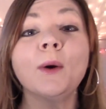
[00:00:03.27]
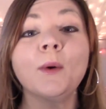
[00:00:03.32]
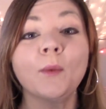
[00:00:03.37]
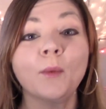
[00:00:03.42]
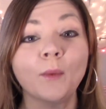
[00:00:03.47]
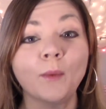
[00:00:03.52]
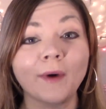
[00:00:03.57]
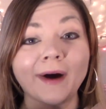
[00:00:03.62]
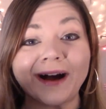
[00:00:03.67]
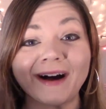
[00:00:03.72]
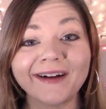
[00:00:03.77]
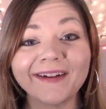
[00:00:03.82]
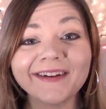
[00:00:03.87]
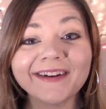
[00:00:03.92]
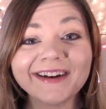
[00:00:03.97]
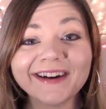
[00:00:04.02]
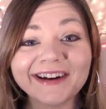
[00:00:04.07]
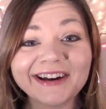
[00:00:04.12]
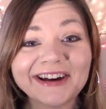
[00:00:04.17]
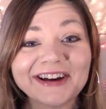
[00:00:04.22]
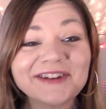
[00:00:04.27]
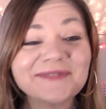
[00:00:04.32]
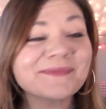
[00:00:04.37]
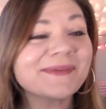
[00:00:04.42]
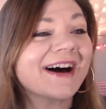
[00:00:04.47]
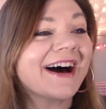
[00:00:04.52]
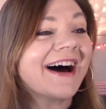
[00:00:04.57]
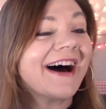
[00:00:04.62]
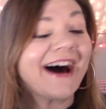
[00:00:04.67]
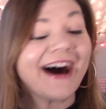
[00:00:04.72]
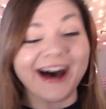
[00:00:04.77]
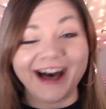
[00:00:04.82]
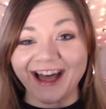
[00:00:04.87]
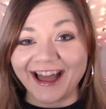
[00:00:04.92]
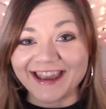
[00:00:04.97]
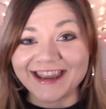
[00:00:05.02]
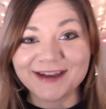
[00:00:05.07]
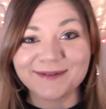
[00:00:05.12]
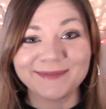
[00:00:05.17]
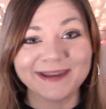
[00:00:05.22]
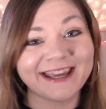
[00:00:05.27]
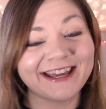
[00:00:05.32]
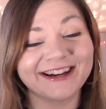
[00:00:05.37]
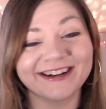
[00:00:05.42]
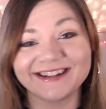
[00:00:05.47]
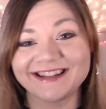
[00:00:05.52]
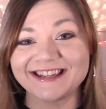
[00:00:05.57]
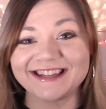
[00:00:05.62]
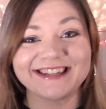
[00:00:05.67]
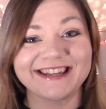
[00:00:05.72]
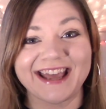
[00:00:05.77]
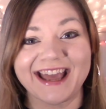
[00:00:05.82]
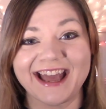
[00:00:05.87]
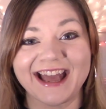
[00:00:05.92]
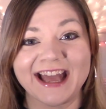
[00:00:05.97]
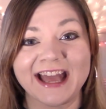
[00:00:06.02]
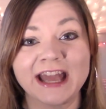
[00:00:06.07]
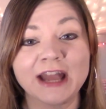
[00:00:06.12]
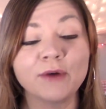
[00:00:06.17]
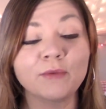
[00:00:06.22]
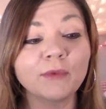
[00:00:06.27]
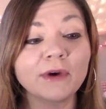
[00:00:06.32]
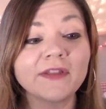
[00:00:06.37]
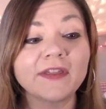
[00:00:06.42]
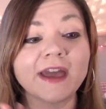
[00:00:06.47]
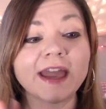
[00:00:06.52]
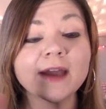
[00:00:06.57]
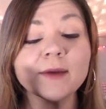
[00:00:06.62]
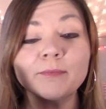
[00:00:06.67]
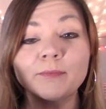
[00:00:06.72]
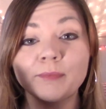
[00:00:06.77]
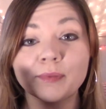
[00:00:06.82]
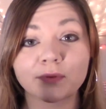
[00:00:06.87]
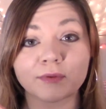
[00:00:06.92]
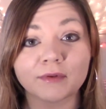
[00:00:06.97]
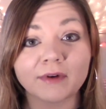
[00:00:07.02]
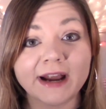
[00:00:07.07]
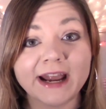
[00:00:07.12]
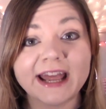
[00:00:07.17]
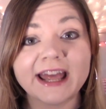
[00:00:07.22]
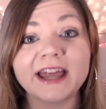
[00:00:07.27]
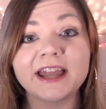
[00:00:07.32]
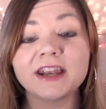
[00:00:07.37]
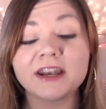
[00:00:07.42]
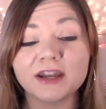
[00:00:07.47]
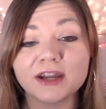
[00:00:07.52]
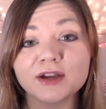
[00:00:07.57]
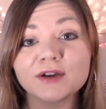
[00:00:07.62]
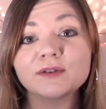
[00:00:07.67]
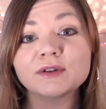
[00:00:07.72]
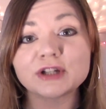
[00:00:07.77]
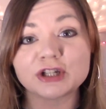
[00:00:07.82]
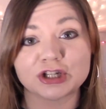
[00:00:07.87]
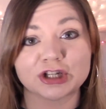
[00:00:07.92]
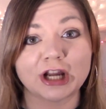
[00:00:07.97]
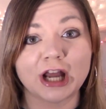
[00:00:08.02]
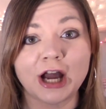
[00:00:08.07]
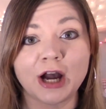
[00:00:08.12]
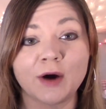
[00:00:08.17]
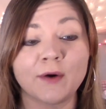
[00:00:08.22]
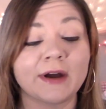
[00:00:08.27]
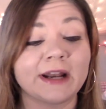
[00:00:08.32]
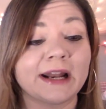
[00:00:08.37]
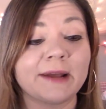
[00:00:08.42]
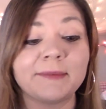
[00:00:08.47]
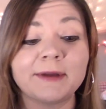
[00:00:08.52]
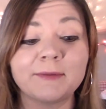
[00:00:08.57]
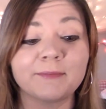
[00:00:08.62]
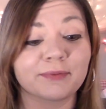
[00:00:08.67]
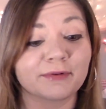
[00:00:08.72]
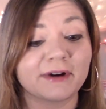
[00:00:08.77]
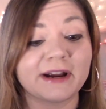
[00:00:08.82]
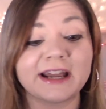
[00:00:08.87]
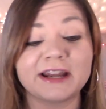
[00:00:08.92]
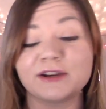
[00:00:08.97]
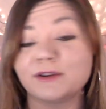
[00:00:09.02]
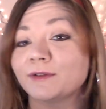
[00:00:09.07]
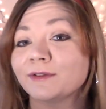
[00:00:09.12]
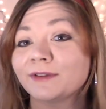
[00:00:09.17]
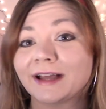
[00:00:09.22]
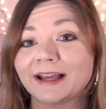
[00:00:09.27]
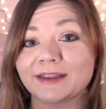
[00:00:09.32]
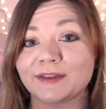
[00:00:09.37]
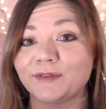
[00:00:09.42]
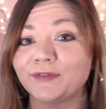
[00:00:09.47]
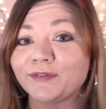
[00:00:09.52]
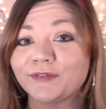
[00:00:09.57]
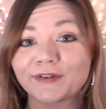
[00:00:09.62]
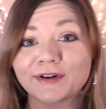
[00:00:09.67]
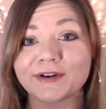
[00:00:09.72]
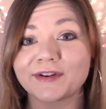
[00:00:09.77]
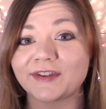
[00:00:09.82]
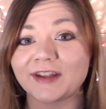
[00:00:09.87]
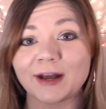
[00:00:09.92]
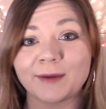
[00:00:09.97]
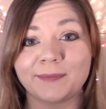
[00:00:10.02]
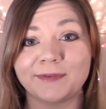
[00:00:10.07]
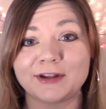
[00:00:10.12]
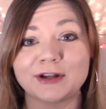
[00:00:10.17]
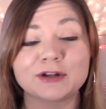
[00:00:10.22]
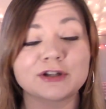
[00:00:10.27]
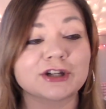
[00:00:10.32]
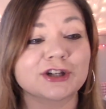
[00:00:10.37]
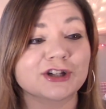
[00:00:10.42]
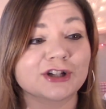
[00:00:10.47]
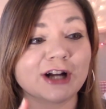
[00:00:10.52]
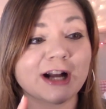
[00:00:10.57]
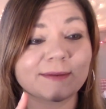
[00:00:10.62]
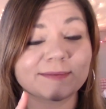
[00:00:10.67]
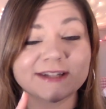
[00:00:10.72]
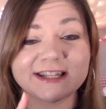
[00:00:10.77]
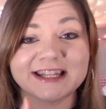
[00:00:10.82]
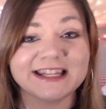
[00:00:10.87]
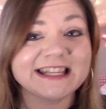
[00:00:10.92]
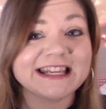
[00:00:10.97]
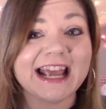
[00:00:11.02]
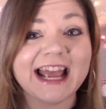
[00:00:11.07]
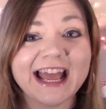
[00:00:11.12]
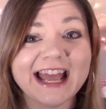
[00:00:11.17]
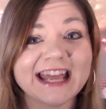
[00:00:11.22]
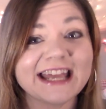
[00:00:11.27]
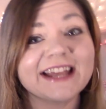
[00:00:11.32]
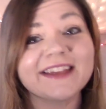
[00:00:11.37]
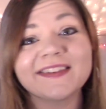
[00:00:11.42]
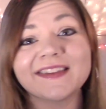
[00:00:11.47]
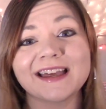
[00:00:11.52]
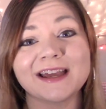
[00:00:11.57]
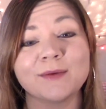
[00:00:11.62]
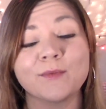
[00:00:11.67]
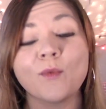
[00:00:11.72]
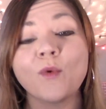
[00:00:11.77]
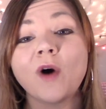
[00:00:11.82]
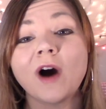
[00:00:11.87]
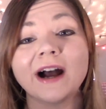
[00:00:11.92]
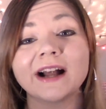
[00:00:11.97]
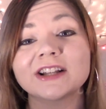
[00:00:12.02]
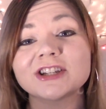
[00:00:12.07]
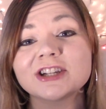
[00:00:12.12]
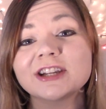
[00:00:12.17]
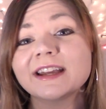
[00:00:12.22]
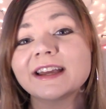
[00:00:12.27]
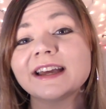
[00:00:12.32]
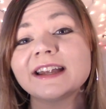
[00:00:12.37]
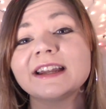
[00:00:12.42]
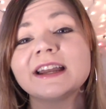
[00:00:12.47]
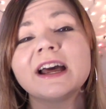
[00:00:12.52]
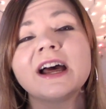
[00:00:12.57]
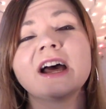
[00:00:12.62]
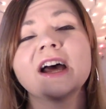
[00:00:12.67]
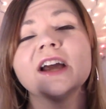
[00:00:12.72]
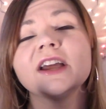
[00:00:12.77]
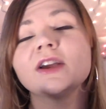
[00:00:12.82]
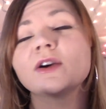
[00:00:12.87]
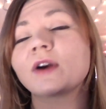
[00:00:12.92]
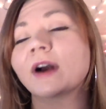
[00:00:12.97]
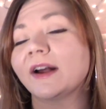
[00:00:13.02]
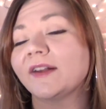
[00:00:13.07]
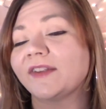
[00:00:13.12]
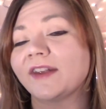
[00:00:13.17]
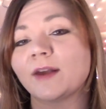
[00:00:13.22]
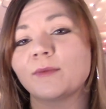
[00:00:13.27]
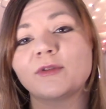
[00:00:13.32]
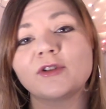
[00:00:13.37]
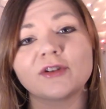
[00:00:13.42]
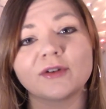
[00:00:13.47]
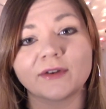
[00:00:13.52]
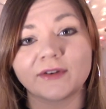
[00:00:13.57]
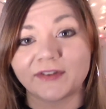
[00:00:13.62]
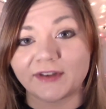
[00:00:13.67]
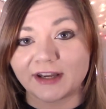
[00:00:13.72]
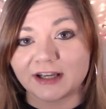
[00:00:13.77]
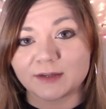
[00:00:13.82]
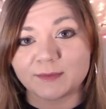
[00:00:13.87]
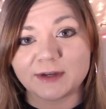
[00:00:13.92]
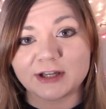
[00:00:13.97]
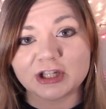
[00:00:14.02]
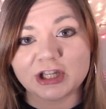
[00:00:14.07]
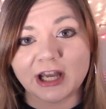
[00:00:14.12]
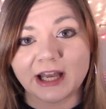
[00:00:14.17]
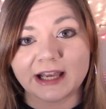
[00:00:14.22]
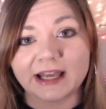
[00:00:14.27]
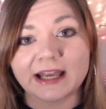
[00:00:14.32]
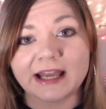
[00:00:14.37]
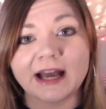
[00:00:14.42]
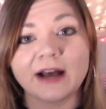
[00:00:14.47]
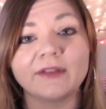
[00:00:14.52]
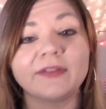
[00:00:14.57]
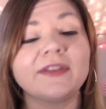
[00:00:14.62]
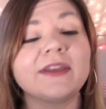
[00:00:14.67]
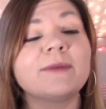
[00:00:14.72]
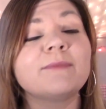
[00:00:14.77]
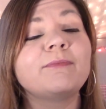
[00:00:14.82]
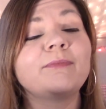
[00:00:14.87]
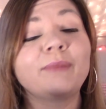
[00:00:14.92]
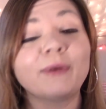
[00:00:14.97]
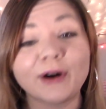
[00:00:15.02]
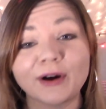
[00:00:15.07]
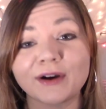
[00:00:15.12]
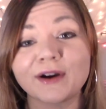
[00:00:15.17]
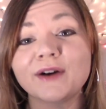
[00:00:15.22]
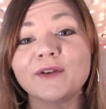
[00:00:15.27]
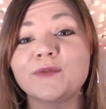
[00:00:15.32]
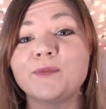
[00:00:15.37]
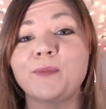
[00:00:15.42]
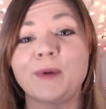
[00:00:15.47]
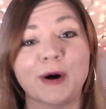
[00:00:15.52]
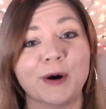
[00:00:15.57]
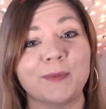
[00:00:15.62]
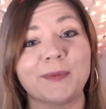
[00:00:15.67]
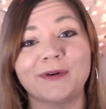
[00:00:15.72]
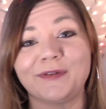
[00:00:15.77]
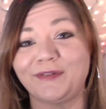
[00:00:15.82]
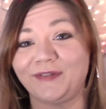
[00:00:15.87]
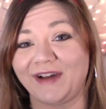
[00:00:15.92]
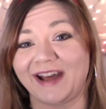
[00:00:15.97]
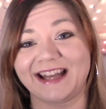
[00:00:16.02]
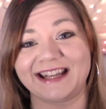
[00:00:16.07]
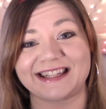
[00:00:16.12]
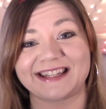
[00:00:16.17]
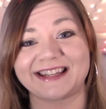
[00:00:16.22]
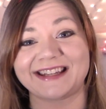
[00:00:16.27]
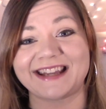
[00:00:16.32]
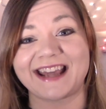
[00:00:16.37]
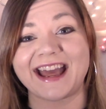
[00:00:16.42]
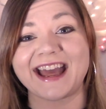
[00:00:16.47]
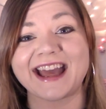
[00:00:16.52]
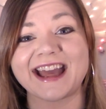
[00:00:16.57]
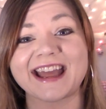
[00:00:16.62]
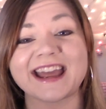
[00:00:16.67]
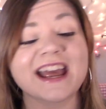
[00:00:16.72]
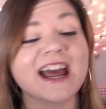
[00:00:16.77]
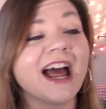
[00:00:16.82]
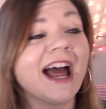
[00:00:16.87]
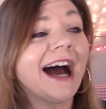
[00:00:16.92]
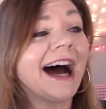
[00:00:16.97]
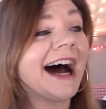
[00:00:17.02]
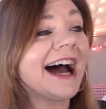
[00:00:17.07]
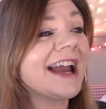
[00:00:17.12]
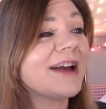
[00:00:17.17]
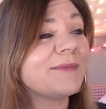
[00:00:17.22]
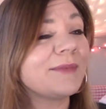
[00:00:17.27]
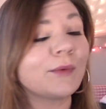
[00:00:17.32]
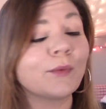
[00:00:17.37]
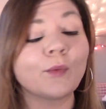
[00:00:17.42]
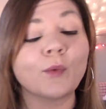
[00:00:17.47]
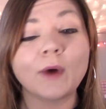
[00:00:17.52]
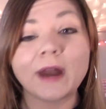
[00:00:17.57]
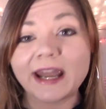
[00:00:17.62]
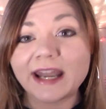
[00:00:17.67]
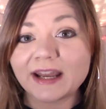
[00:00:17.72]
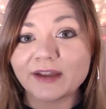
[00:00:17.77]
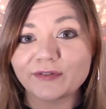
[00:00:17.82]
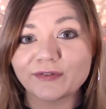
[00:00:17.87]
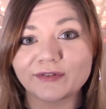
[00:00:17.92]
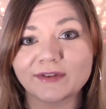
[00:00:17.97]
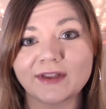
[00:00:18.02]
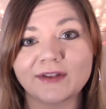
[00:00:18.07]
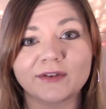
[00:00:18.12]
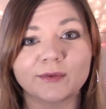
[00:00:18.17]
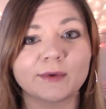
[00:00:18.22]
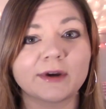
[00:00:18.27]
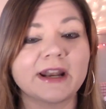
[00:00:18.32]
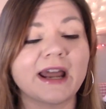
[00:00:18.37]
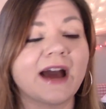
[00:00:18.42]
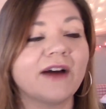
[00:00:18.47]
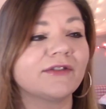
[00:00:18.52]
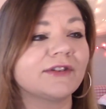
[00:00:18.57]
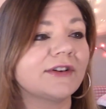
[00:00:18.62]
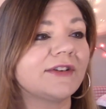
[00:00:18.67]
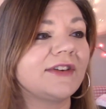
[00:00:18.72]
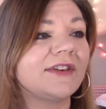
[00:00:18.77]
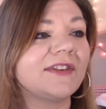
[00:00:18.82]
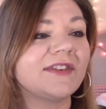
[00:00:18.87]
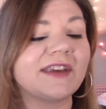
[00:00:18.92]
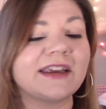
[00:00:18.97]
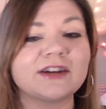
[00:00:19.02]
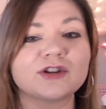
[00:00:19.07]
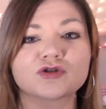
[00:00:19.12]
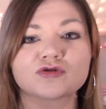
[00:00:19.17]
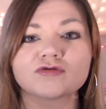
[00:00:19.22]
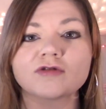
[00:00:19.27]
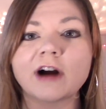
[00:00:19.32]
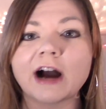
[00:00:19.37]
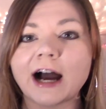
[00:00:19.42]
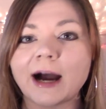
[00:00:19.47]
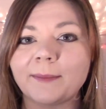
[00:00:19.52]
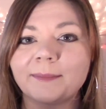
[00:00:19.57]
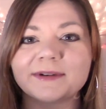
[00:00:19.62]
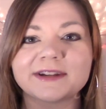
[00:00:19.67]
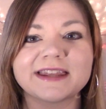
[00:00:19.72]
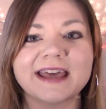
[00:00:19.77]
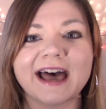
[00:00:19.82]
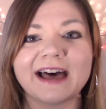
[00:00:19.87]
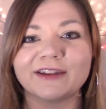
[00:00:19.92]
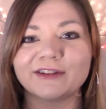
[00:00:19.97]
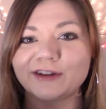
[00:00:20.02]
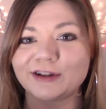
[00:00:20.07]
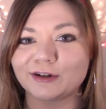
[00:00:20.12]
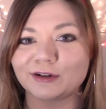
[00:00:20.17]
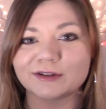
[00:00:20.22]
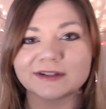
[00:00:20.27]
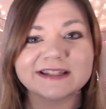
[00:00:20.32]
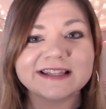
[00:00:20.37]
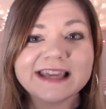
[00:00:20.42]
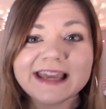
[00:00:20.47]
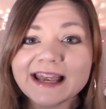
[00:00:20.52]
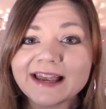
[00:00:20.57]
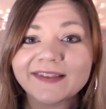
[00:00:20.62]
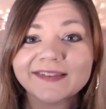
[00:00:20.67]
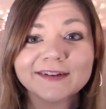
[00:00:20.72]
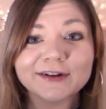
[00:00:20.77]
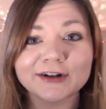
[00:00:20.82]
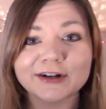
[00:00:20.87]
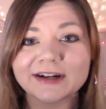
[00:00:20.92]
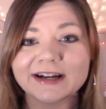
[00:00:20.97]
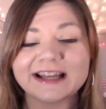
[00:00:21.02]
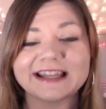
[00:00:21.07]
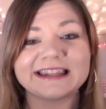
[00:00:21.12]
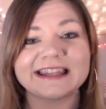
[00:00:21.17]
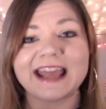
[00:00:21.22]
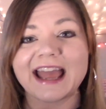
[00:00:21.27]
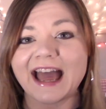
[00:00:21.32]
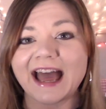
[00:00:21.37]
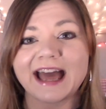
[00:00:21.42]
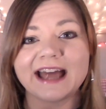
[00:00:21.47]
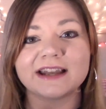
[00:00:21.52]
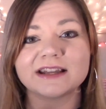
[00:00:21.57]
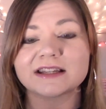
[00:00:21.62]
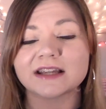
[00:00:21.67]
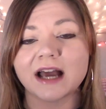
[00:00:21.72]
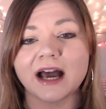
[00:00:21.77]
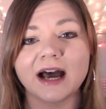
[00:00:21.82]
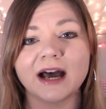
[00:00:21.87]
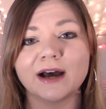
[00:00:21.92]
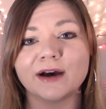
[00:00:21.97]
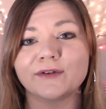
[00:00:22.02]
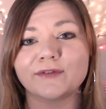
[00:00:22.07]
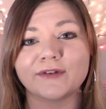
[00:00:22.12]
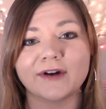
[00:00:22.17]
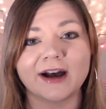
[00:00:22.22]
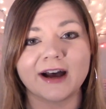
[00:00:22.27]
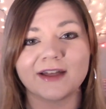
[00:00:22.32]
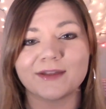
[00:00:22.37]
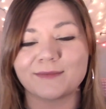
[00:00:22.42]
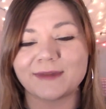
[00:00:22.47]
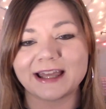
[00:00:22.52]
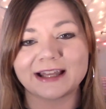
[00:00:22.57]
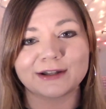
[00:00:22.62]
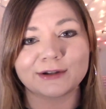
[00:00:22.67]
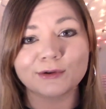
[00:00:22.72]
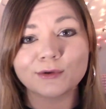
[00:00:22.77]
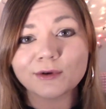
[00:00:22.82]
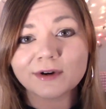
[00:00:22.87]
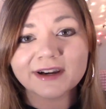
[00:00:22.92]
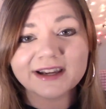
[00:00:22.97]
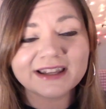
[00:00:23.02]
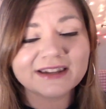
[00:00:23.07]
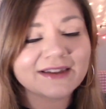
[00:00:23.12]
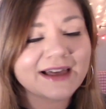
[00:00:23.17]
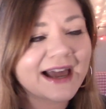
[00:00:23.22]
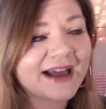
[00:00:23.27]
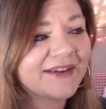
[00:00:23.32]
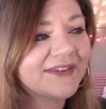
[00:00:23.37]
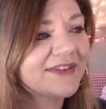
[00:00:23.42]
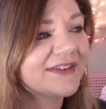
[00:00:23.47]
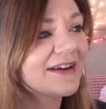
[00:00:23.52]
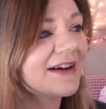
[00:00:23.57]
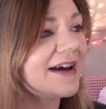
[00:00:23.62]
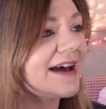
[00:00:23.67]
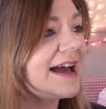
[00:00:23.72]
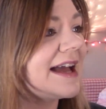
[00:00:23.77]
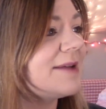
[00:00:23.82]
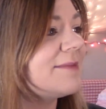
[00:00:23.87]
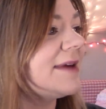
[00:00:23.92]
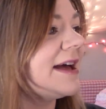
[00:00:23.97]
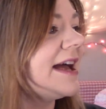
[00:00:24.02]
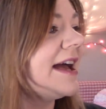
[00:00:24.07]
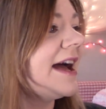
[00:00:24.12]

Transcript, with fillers: Welcome! I am here today with a brand new show, and I mean brand new, like the first episode just dropped today Is I am watching it. You guys, I am so excited to be checking out the Book of Boba Fett today. I have been waiting for this one ever since they dropped that little teaser at the end of uh, The Mandalorian last time.